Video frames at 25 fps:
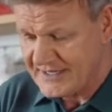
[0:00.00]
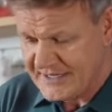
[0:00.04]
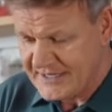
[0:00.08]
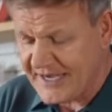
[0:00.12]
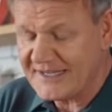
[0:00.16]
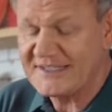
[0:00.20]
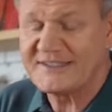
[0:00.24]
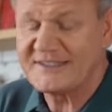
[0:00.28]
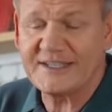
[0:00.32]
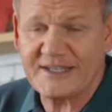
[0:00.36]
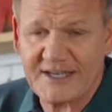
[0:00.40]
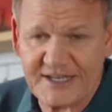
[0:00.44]

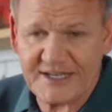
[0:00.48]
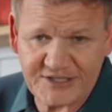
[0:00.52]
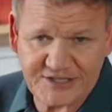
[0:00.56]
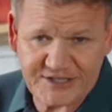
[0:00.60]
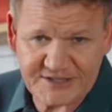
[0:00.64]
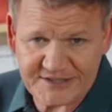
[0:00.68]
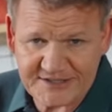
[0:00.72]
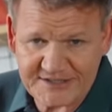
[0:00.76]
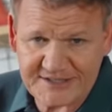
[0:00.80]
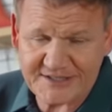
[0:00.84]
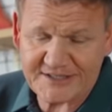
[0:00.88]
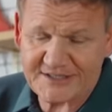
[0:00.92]
It's
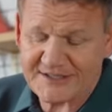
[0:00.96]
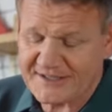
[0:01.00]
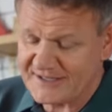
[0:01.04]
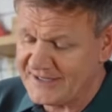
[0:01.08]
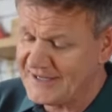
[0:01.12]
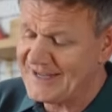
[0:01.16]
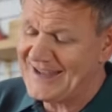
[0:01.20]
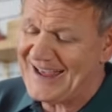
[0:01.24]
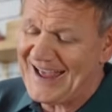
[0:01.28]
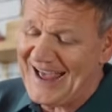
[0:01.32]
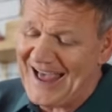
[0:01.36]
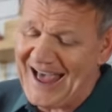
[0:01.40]
delicious
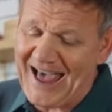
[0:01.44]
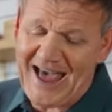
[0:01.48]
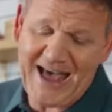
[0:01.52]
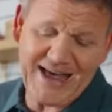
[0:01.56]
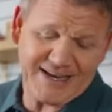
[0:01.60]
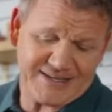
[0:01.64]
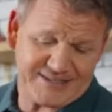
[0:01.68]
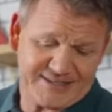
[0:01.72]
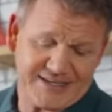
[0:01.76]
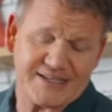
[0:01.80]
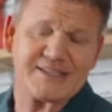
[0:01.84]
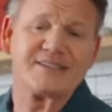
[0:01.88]

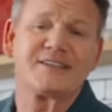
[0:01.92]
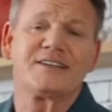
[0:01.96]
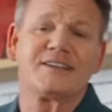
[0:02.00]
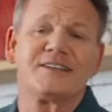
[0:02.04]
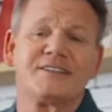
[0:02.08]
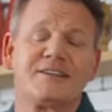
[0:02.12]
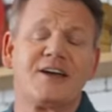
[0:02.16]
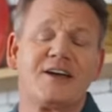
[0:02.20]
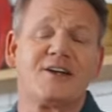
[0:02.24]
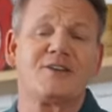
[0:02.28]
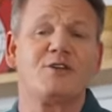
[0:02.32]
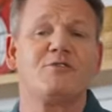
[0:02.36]
and it's going
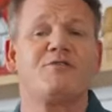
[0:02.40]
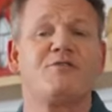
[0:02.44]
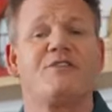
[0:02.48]
to turn you